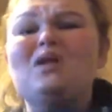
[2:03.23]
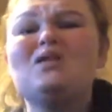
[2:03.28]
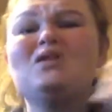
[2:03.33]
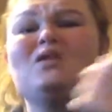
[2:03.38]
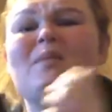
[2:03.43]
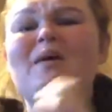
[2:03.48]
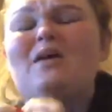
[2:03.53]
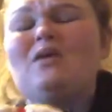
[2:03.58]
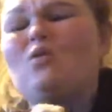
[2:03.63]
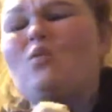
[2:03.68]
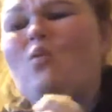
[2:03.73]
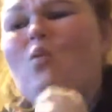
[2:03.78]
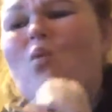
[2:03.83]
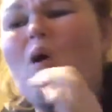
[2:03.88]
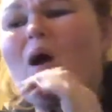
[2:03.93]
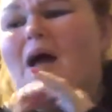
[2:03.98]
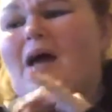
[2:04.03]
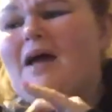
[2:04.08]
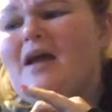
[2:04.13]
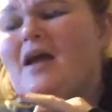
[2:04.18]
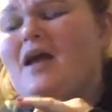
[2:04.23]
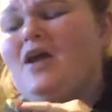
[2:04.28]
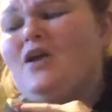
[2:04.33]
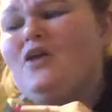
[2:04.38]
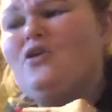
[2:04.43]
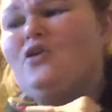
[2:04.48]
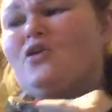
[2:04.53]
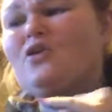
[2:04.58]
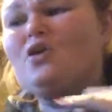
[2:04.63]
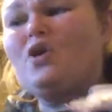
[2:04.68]
No matter what
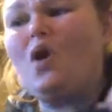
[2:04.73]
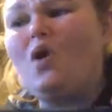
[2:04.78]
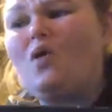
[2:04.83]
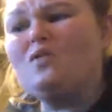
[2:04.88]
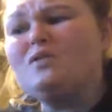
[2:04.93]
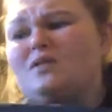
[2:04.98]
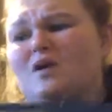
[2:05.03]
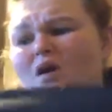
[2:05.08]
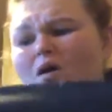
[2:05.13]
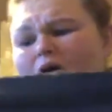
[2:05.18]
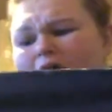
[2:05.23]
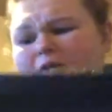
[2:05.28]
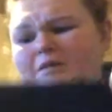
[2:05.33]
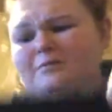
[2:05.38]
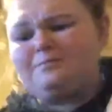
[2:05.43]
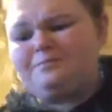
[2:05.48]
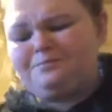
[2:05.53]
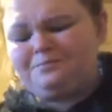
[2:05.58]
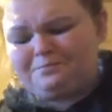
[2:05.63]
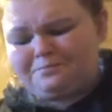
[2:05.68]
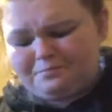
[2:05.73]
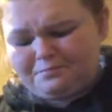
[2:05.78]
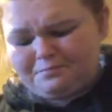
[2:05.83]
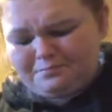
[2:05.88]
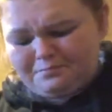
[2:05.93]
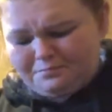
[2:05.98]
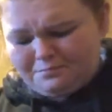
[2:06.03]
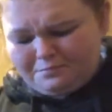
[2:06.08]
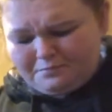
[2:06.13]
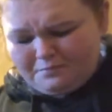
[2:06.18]
your goals are,
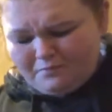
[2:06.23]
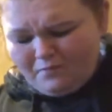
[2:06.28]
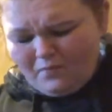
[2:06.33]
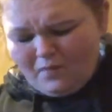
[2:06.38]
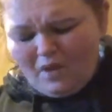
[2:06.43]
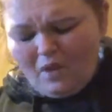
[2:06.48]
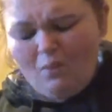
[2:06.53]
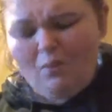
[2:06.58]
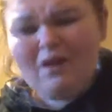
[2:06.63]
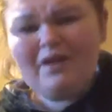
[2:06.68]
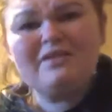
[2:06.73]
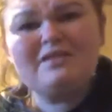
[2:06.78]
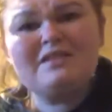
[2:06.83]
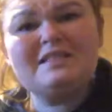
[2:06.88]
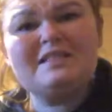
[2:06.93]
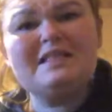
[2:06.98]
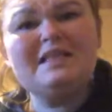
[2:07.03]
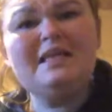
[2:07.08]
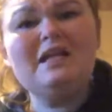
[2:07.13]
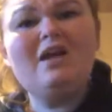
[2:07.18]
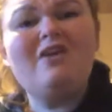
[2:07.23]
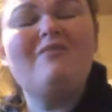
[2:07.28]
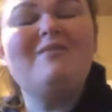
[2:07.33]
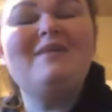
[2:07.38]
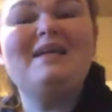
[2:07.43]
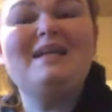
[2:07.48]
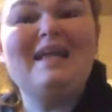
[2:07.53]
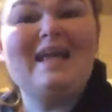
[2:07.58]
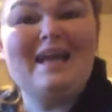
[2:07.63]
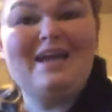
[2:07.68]
whether it's to get off
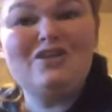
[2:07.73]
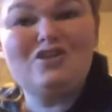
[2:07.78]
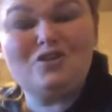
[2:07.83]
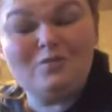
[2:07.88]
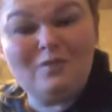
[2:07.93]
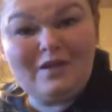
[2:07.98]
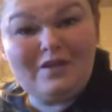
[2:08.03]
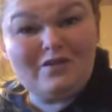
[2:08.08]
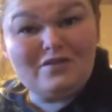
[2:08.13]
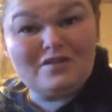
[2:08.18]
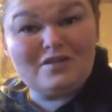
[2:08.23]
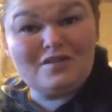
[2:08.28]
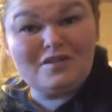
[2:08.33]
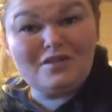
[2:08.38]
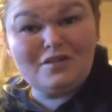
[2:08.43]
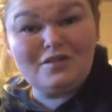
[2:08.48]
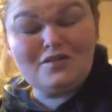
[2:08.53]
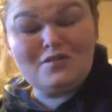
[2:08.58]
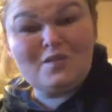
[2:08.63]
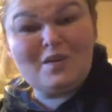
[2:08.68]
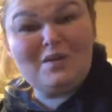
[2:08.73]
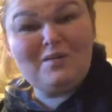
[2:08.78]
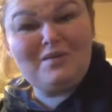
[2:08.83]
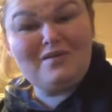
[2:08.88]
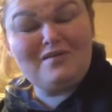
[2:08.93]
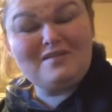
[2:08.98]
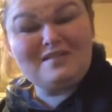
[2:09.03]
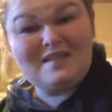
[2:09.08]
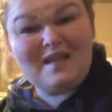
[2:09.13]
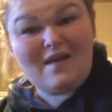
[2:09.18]
medication, whether it's to lose weight,
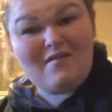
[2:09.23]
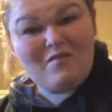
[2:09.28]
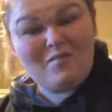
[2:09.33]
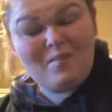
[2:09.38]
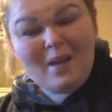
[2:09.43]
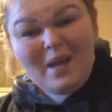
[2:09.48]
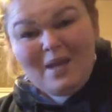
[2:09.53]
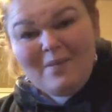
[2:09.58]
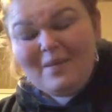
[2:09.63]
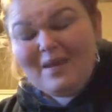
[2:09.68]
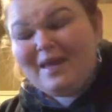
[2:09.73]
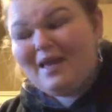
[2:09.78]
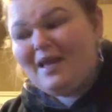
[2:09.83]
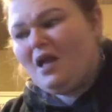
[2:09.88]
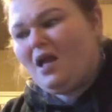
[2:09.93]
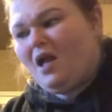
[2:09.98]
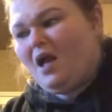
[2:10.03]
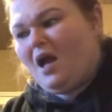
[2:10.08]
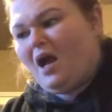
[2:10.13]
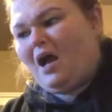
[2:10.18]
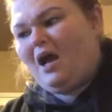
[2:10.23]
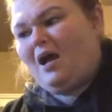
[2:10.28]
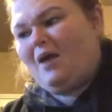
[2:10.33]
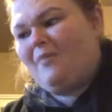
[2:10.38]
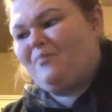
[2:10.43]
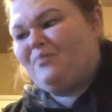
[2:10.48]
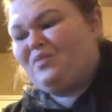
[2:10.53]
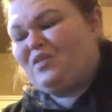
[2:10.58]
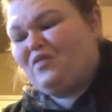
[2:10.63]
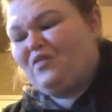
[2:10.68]
whether it's to have a baby,
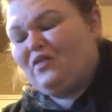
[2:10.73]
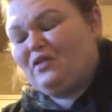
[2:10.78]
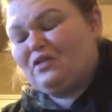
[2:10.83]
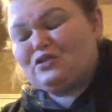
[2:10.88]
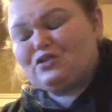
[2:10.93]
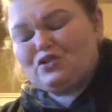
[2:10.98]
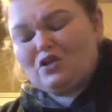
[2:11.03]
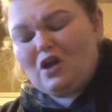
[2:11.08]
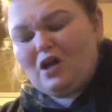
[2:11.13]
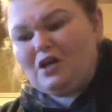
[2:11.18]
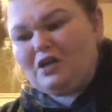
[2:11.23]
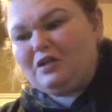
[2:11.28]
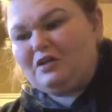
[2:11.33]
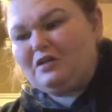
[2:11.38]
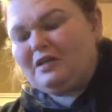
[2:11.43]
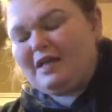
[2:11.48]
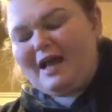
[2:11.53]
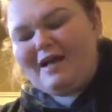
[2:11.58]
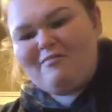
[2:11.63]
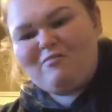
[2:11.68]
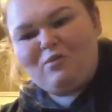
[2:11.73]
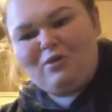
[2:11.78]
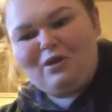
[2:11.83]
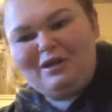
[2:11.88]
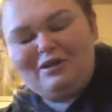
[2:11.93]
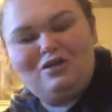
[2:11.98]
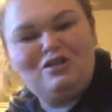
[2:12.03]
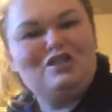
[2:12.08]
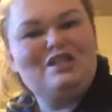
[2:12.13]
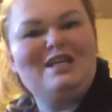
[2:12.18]
um, to feel stronger, to have more
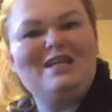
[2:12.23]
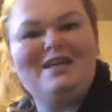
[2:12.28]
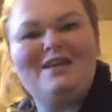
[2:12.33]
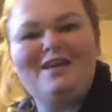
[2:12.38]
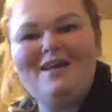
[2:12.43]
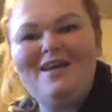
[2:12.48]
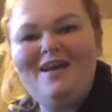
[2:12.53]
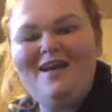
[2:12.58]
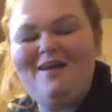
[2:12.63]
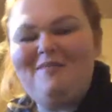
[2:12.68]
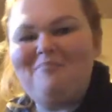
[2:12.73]
energy,